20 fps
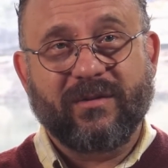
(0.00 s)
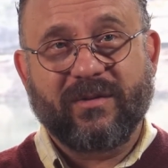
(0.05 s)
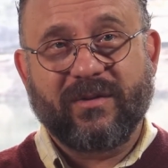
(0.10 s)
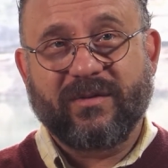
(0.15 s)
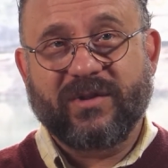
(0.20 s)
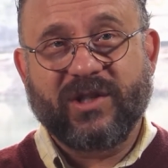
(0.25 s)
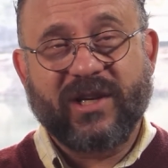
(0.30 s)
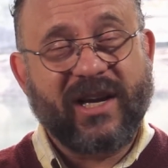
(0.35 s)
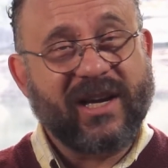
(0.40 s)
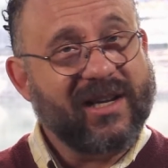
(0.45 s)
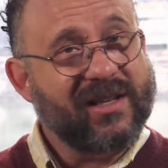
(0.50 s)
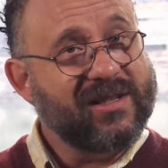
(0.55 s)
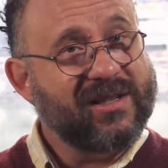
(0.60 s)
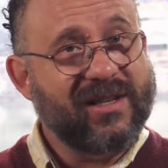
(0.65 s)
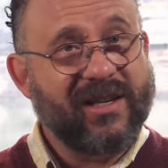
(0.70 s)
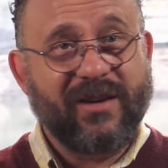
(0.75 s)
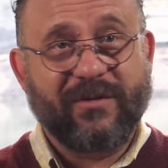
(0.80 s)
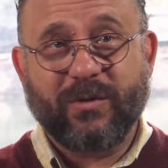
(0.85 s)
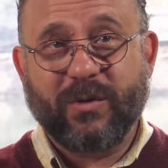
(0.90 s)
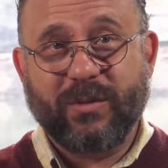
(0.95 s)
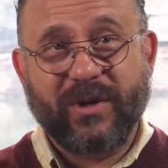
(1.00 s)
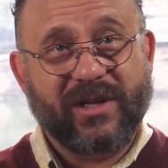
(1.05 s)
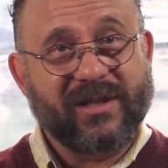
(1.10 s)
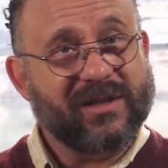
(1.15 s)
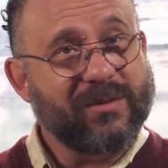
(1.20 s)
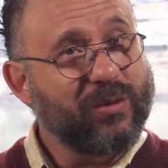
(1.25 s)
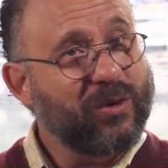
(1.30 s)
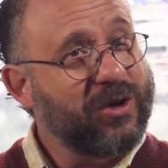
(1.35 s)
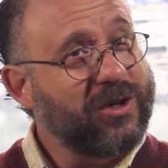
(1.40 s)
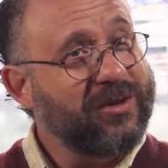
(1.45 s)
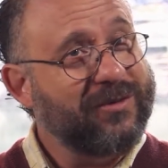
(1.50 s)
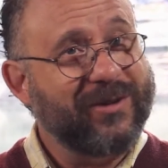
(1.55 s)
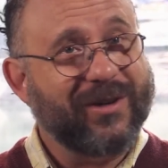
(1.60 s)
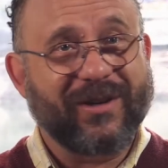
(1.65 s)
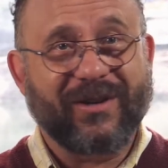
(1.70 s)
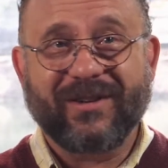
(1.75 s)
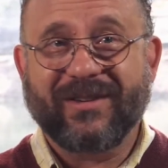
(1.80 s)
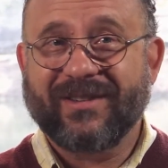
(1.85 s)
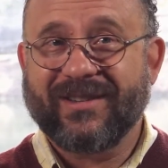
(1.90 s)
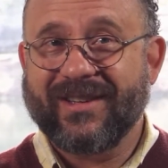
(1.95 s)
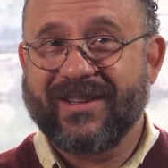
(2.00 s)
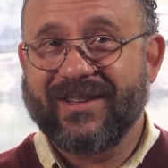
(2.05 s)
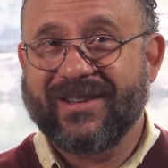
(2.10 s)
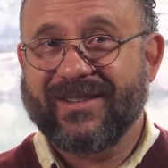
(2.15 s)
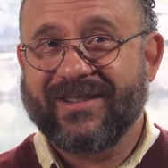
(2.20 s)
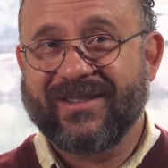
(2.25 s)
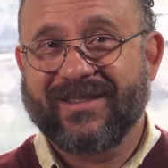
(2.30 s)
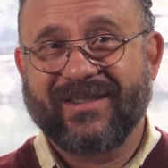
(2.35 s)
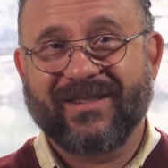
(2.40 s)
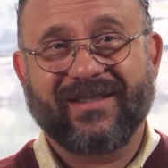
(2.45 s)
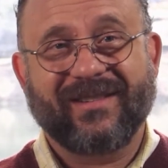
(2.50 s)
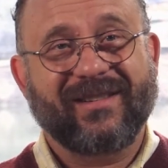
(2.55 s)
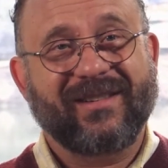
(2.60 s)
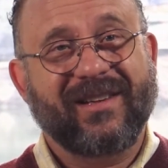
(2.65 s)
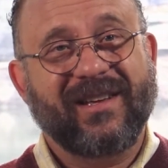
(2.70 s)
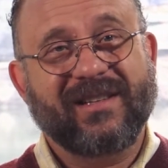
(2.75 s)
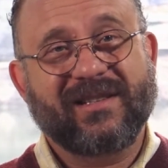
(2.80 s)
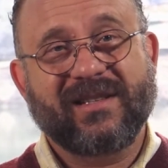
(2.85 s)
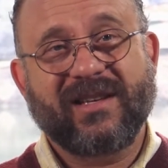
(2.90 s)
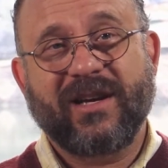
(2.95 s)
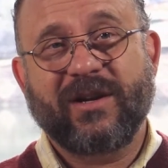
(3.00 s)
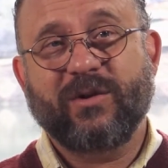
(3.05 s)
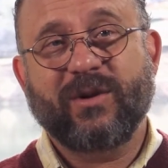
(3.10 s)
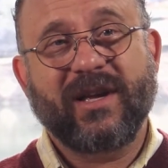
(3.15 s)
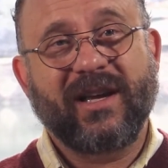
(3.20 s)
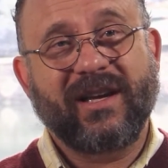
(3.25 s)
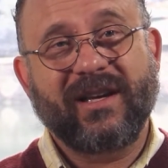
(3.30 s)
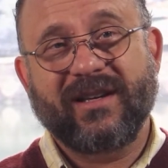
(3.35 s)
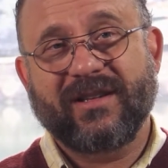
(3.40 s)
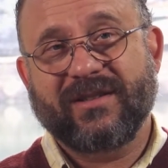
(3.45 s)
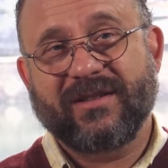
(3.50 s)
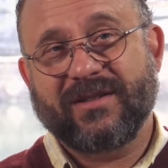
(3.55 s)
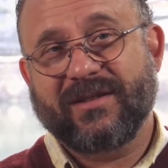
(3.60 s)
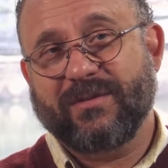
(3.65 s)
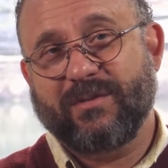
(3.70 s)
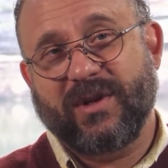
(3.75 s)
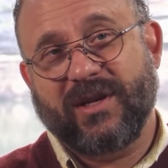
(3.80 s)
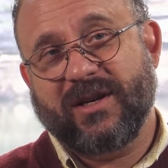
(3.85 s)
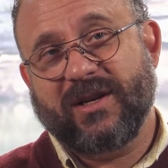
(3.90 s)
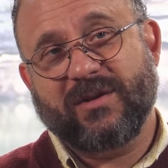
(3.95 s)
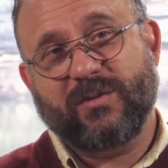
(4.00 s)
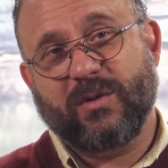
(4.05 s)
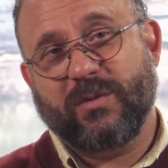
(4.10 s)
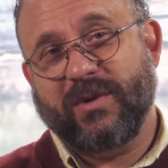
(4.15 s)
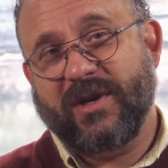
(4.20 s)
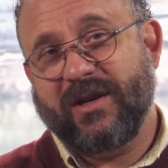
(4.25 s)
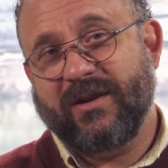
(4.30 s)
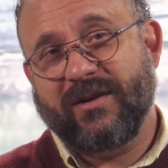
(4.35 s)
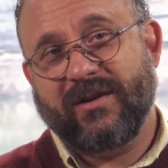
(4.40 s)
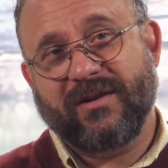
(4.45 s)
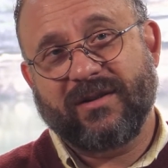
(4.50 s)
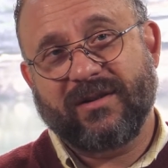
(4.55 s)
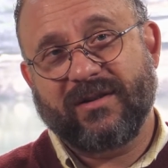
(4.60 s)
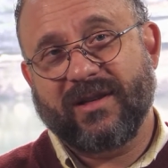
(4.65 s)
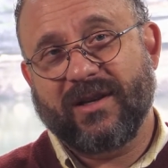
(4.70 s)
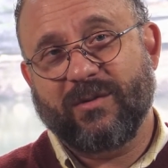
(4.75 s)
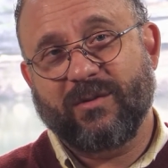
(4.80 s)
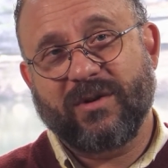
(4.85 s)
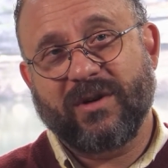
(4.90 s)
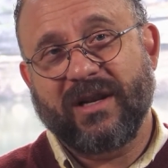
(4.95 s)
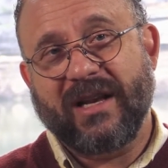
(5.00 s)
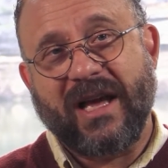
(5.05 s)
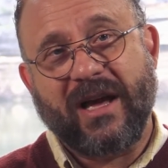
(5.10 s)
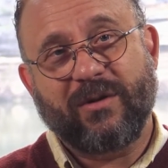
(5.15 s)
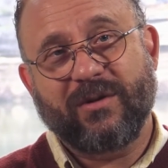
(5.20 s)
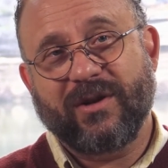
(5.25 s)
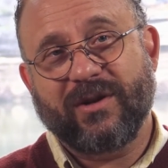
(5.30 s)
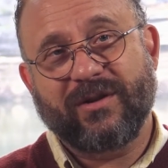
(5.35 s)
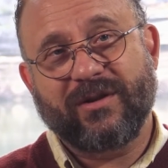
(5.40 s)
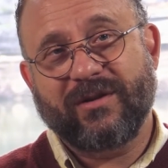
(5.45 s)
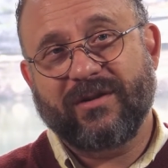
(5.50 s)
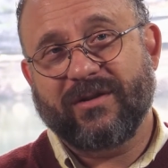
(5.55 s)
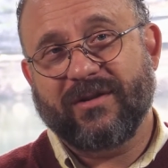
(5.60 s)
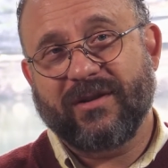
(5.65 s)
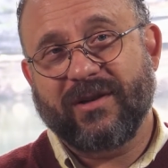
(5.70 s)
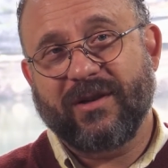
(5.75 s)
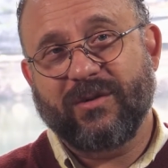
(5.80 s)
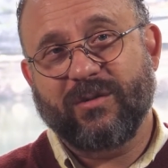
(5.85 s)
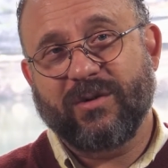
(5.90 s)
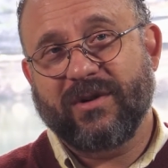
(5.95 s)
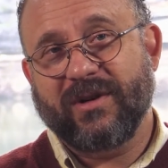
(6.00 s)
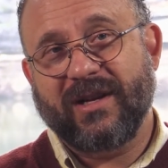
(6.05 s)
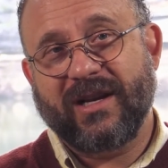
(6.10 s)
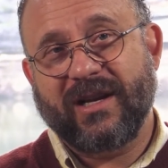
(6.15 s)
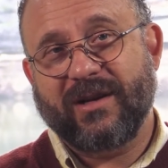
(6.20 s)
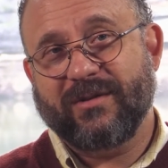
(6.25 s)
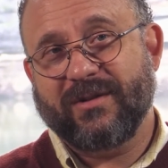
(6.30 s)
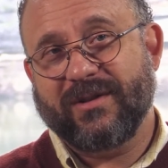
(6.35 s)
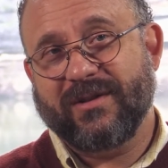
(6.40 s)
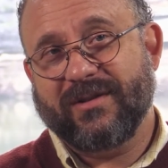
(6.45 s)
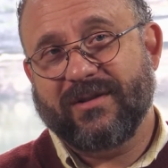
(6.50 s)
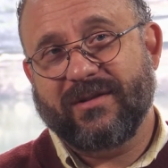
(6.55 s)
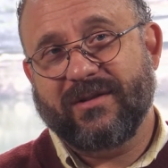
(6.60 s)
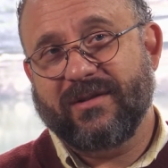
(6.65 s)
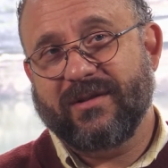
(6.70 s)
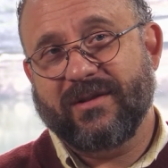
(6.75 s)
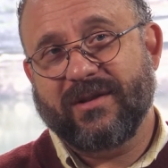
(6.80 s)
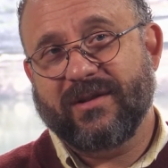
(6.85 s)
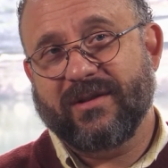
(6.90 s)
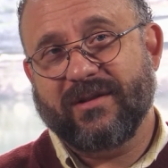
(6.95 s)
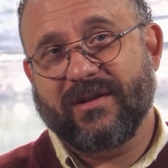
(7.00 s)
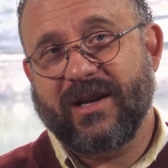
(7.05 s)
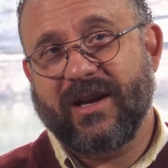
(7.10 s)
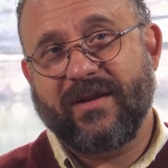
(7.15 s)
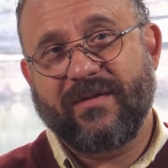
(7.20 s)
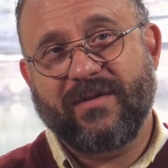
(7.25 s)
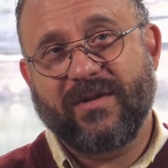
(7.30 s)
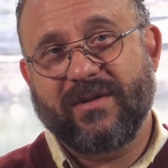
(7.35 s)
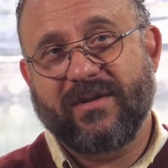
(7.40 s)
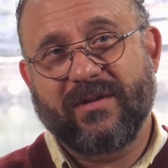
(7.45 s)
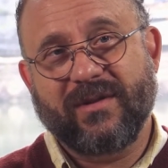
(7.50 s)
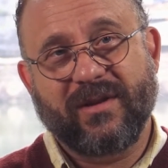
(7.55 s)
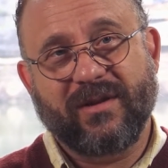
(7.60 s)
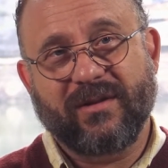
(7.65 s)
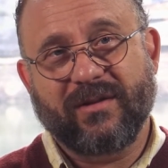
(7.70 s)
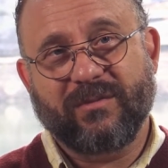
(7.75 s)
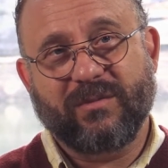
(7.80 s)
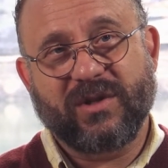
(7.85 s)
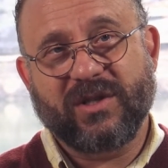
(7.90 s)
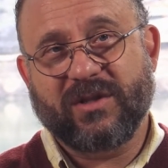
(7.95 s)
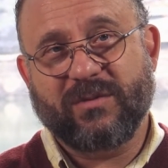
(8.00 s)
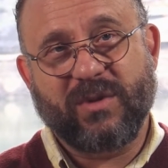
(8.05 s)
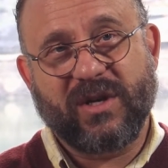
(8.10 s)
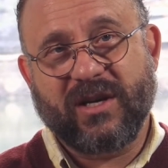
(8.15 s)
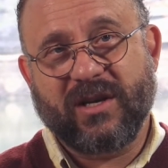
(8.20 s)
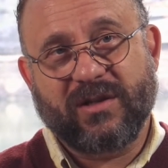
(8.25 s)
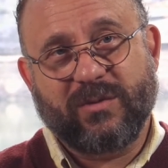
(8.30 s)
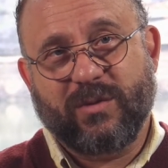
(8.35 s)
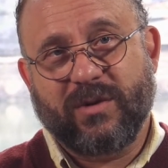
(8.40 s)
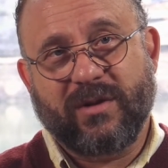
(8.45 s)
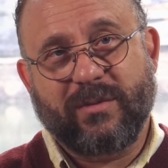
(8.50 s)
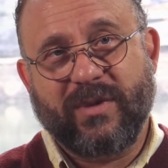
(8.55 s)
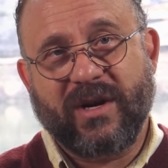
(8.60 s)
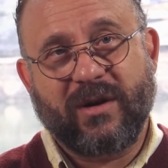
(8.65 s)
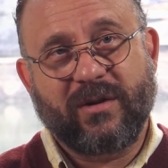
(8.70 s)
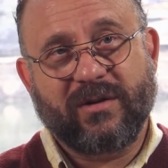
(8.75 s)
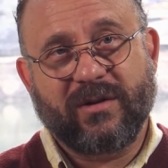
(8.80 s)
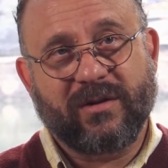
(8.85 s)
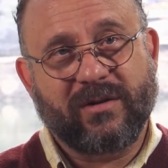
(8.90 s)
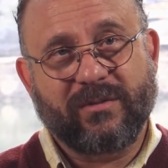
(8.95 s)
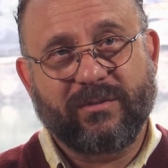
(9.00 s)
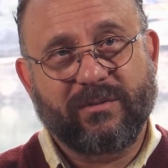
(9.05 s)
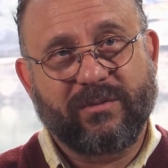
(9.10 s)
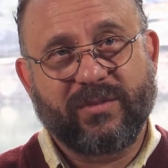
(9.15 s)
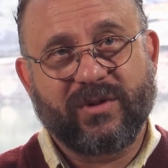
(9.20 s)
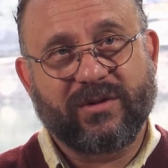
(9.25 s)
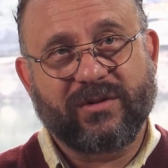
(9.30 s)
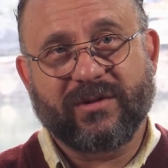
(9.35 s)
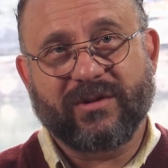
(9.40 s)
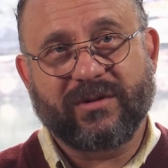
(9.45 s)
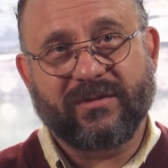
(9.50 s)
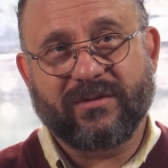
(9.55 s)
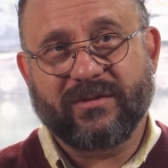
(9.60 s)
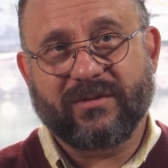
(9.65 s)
check and see if we're being supportive here. Like, it's not okay just because we're parent that we're allowed to hurt and we're allowed to have, just because we're the power person.